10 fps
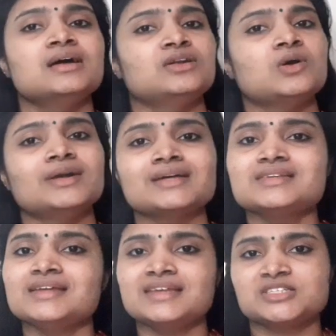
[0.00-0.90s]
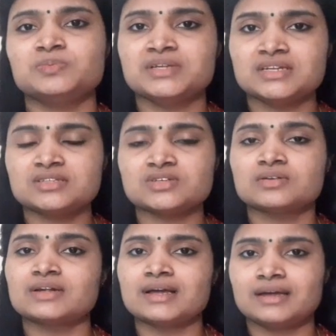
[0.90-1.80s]
not asking any experience
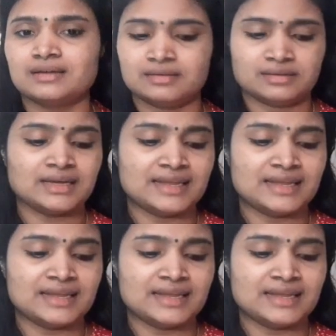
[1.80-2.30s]
or uh,